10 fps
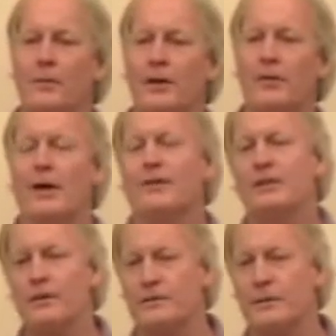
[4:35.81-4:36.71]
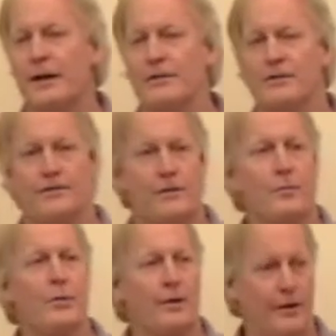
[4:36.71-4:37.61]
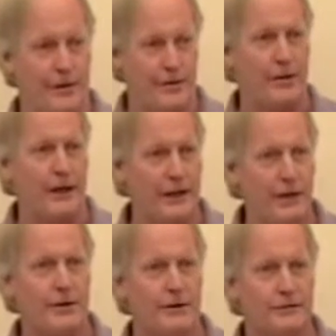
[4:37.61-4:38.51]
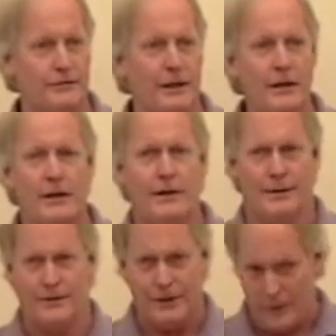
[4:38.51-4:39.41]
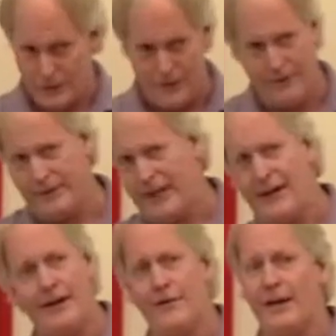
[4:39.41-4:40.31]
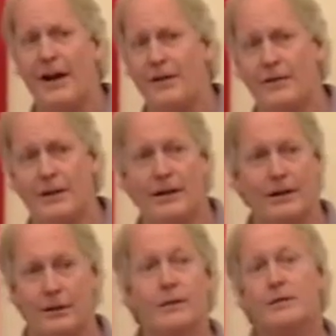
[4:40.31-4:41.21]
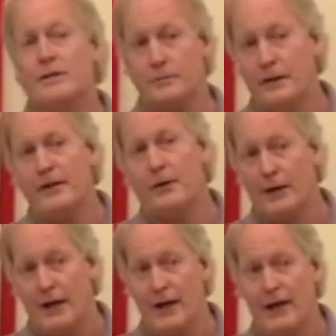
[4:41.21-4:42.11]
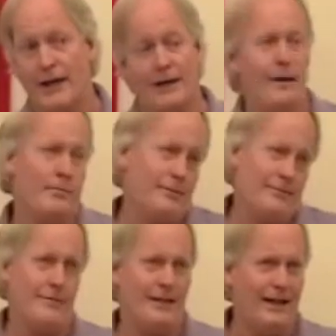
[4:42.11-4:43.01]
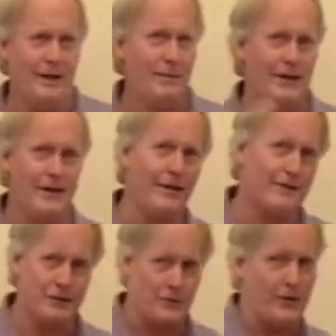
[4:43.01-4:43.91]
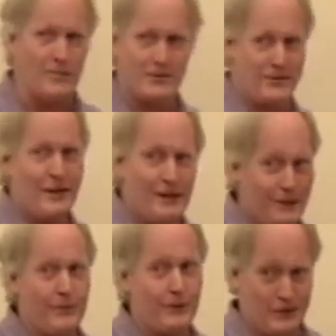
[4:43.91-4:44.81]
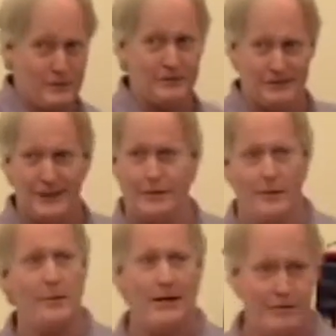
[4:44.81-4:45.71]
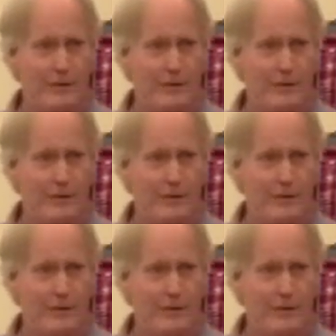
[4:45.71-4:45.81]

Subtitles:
I been around Toastmasters for more than 30 years? Don't you get enough out of it? You can speak okay, and I make enough screw-ups, which we'll see from my